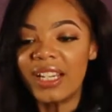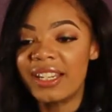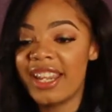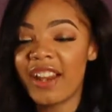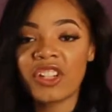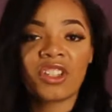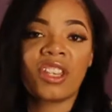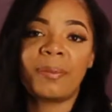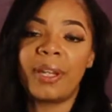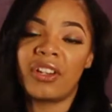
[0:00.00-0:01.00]
never saw
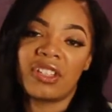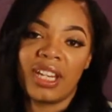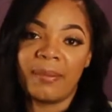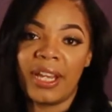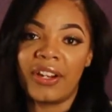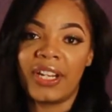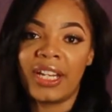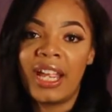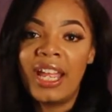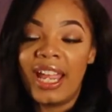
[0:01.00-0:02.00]
their parents get married.
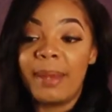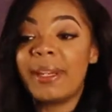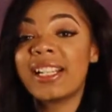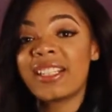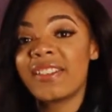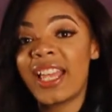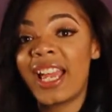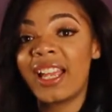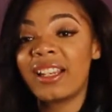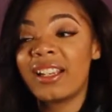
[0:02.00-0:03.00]
And because of
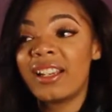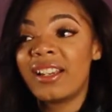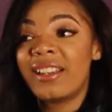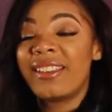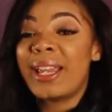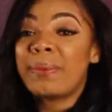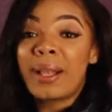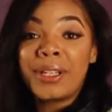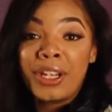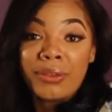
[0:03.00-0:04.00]
that, they
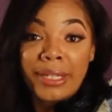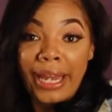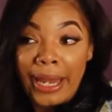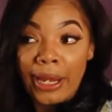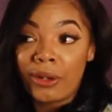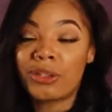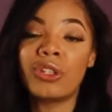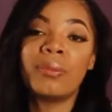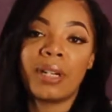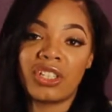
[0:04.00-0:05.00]
probably don't care
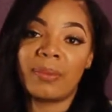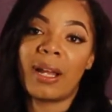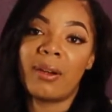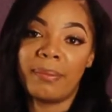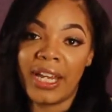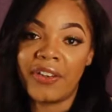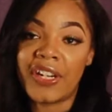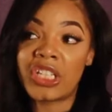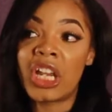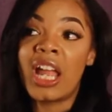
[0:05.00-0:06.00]
too much about
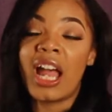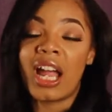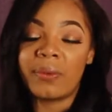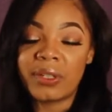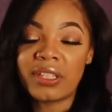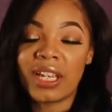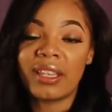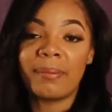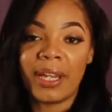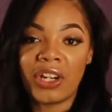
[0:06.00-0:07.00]
marriage. I will say
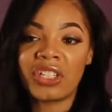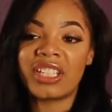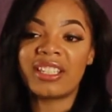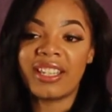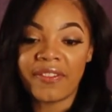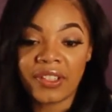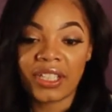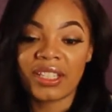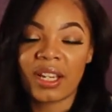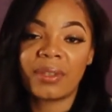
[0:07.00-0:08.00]
that marriage is
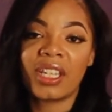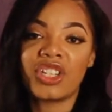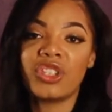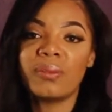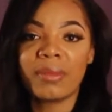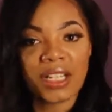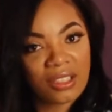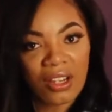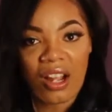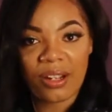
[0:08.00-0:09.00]
definitely something that you
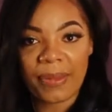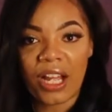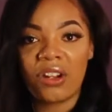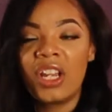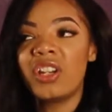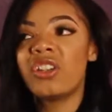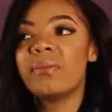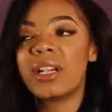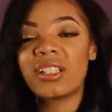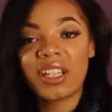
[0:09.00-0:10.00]
must talk about. You
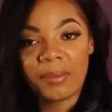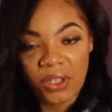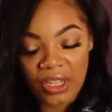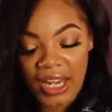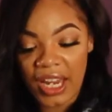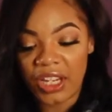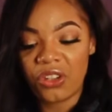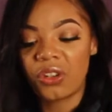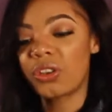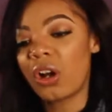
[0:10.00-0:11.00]
must
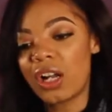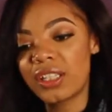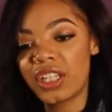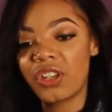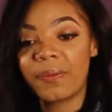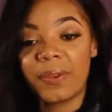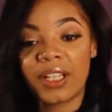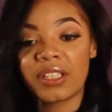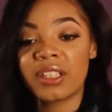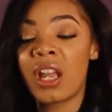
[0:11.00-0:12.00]
communicate your thoughts and your
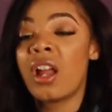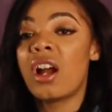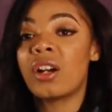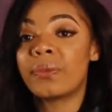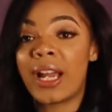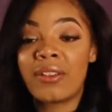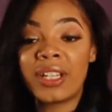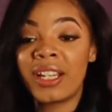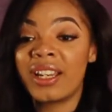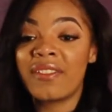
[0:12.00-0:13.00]
feelings around
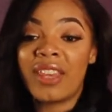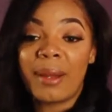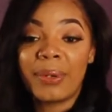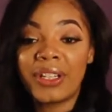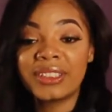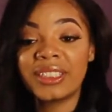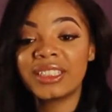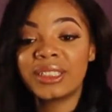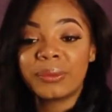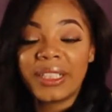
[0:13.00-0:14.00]
it. And if that person
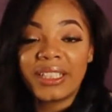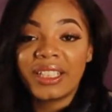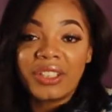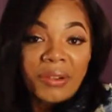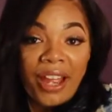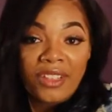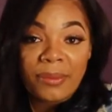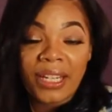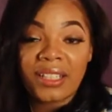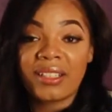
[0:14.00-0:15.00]
isn't with it, you have to
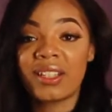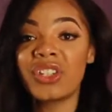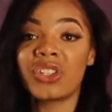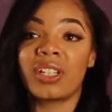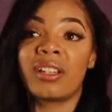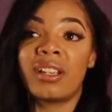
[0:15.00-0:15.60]
make a decision.